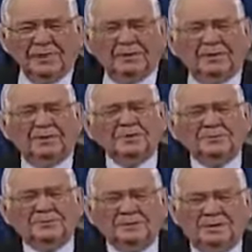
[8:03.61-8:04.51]
And you know
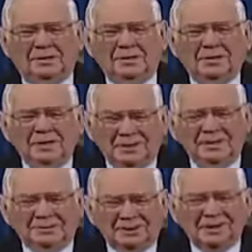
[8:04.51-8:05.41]
something?
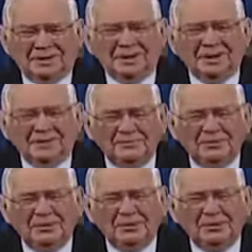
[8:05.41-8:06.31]
He'll take care
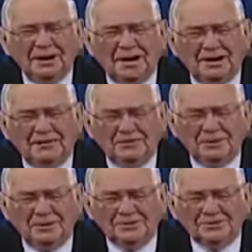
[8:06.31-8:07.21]
of you today if
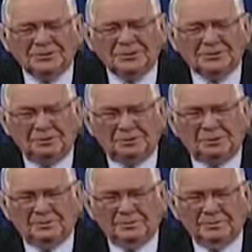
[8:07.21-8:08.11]
you listen to
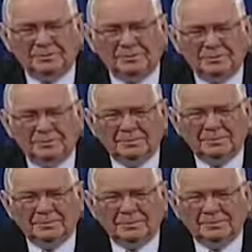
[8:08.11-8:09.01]
him.
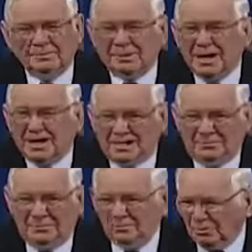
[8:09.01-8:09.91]
But hey,
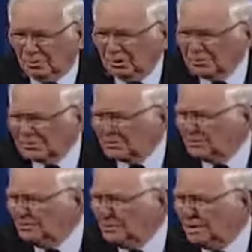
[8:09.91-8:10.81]
if you want to
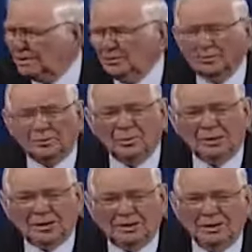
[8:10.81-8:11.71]
listen to men, you
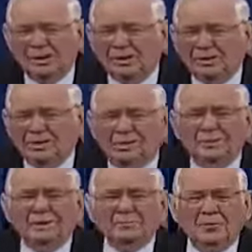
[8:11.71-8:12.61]
go ahead. You
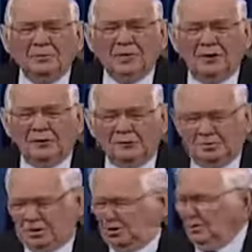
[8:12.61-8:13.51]
know, men will tell
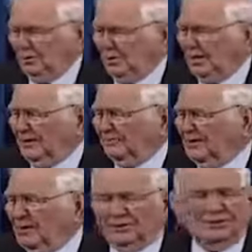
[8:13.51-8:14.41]
you, you don't have
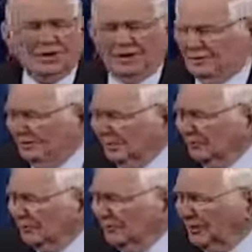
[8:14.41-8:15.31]
to understand the
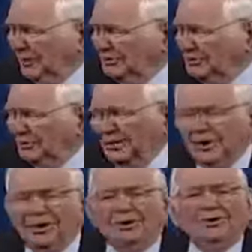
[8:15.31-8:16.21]
book of Revelation.
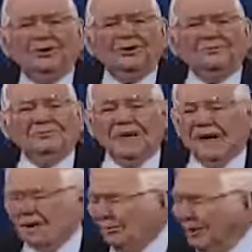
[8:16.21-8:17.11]
You're going to
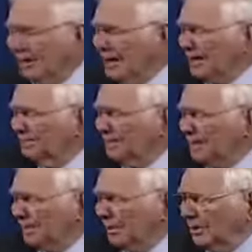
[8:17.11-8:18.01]
fly away like a
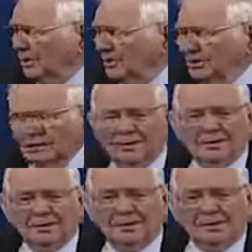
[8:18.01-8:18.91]
big bird.
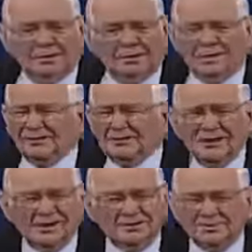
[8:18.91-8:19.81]
That's
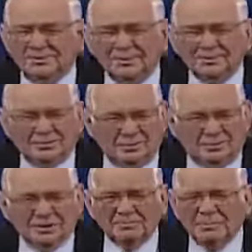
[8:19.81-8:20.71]
not
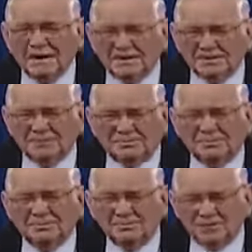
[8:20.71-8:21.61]
scriptural, that's man's
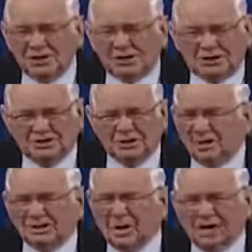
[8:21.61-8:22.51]
tradition,
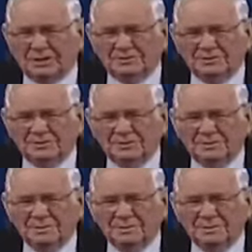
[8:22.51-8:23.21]
not God's.